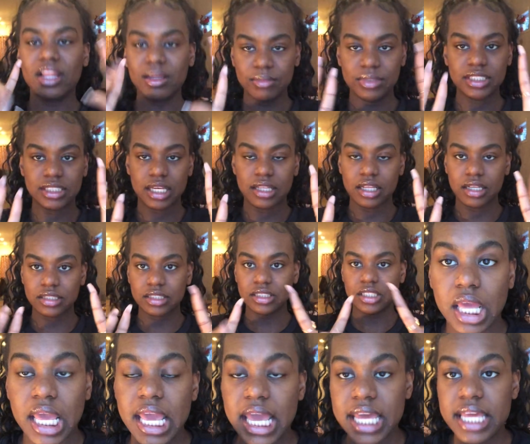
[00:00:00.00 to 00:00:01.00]
Let me say this.
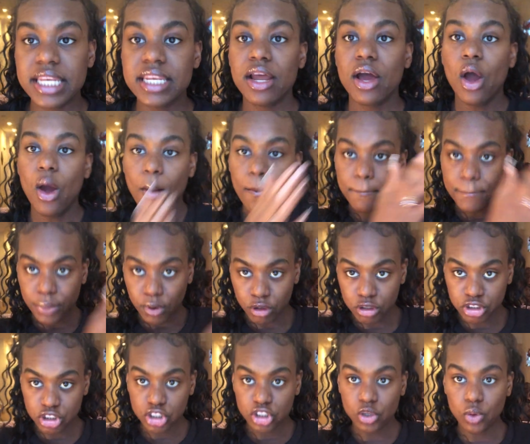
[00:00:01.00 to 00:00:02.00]
In
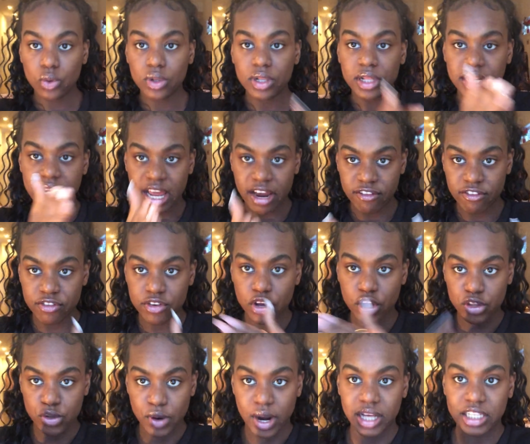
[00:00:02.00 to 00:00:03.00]
personal and every
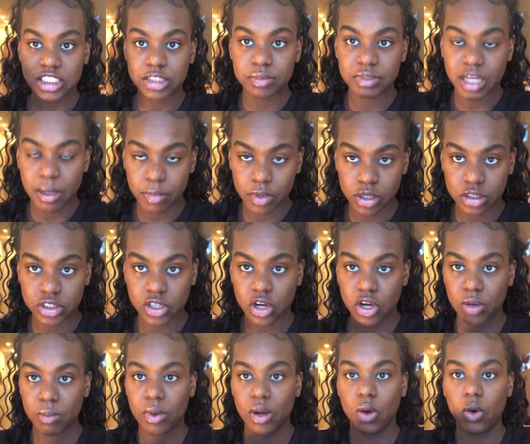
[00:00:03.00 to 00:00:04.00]
other aspect I'm gonna
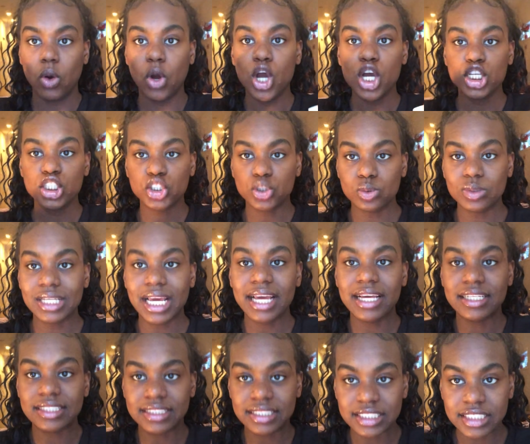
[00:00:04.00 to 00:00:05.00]
talk about,
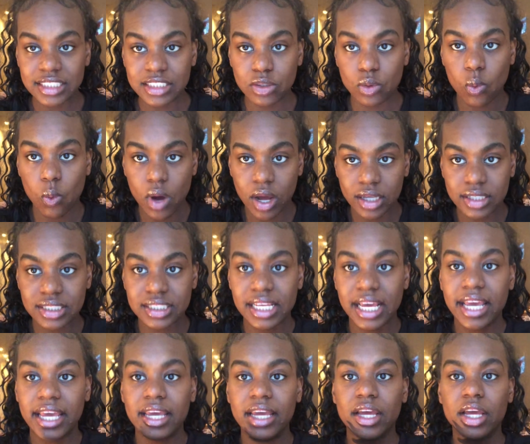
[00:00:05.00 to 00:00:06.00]
2K18 was
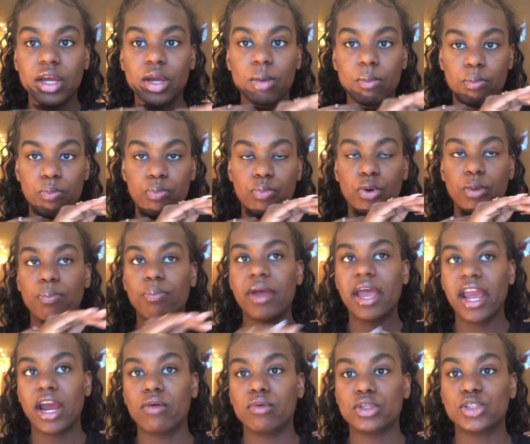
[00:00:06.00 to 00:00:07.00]
a
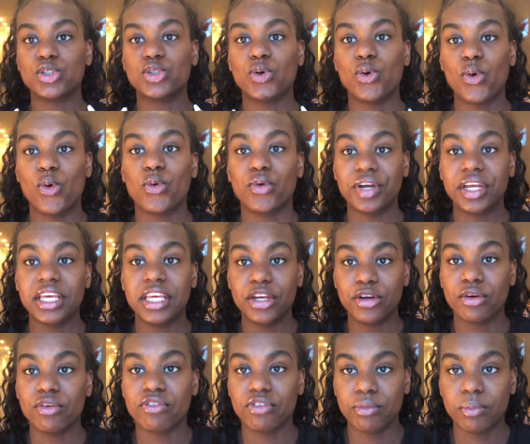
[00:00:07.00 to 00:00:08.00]
preparatory
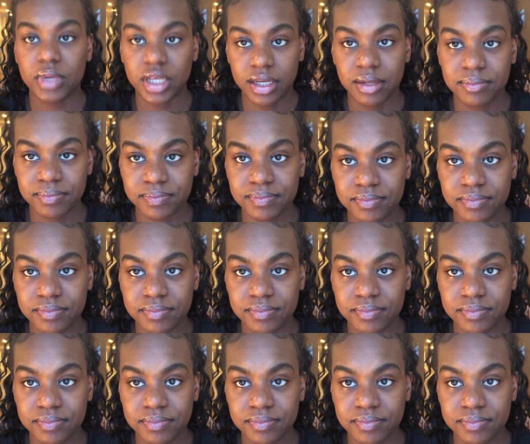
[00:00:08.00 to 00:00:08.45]
year for me.